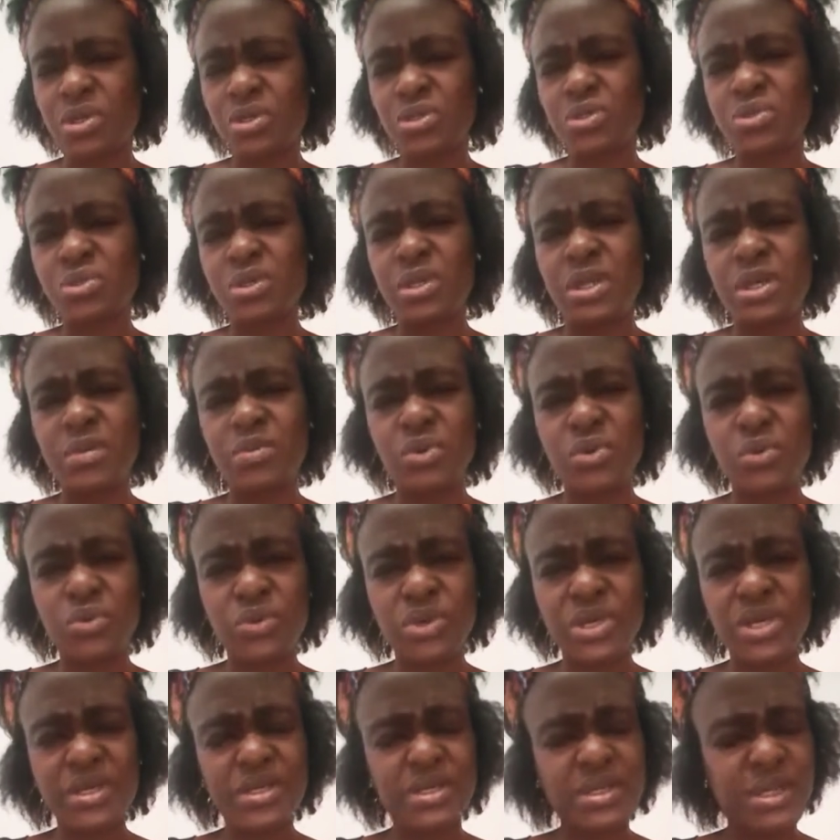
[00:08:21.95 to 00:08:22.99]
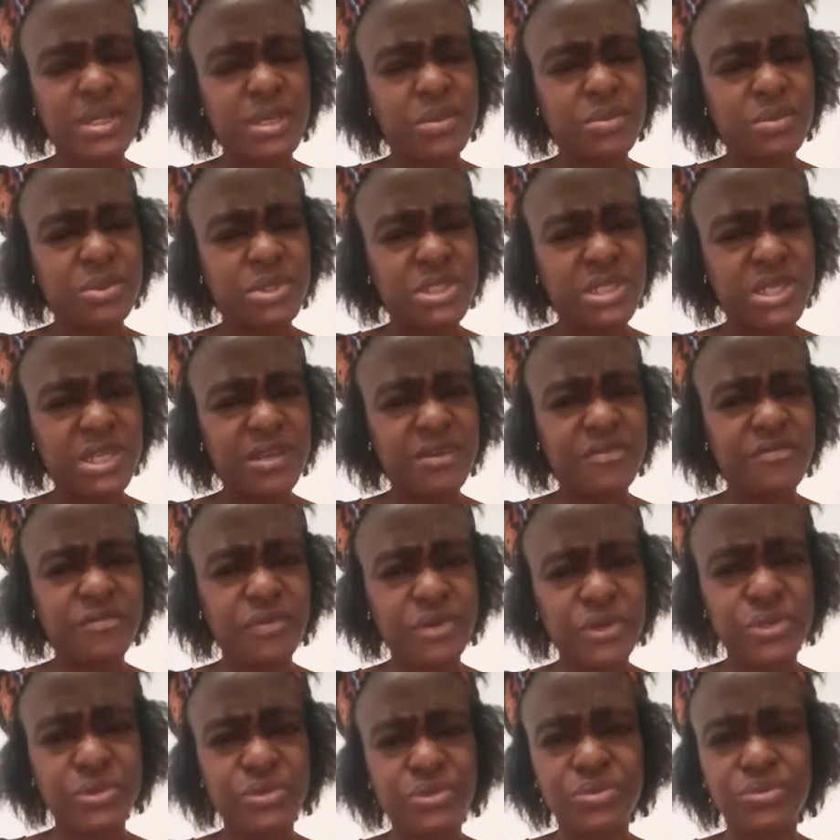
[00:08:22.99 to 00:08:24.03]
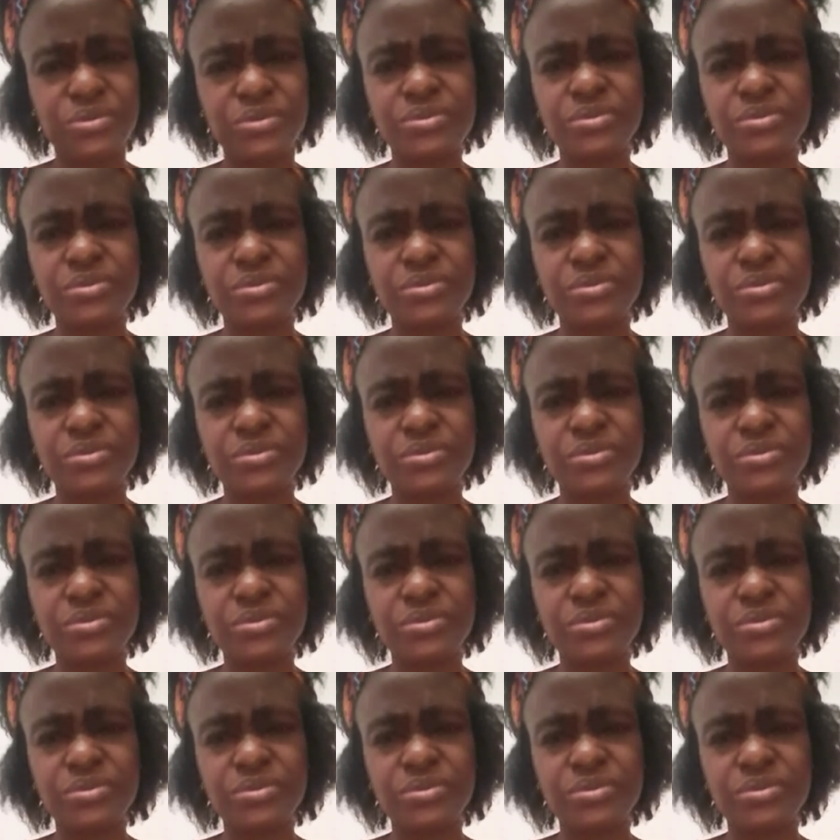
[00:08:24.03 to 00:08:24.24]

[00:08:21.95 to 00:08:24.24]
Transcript: to liberate and deliver you